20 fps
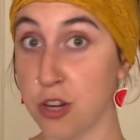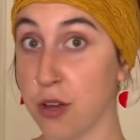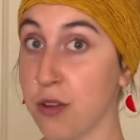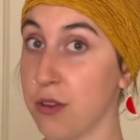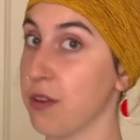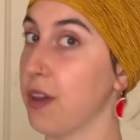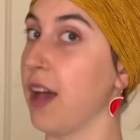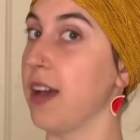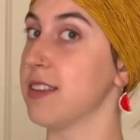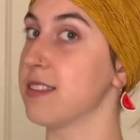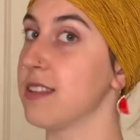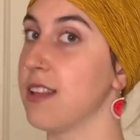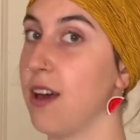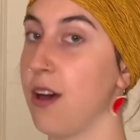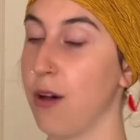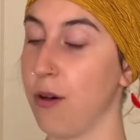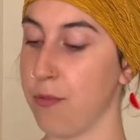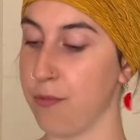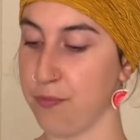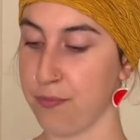you guys
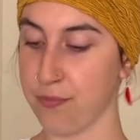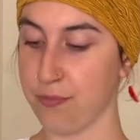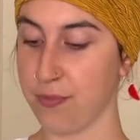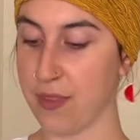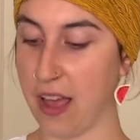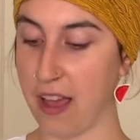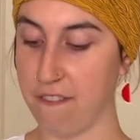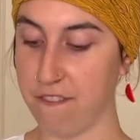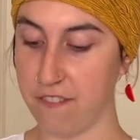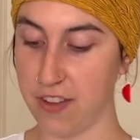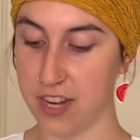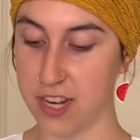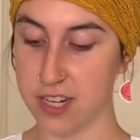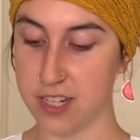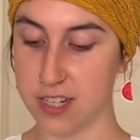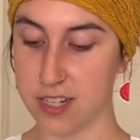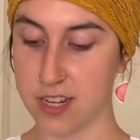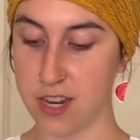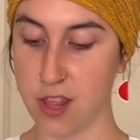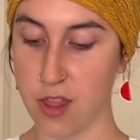though. I
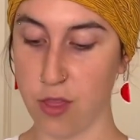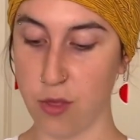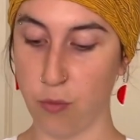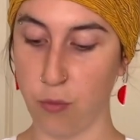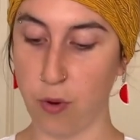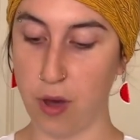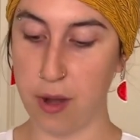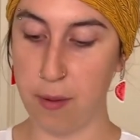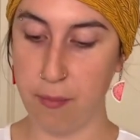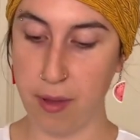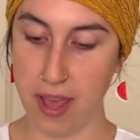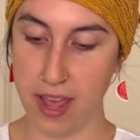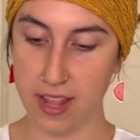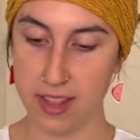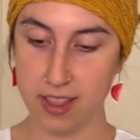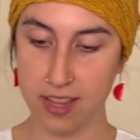finished the 1 pant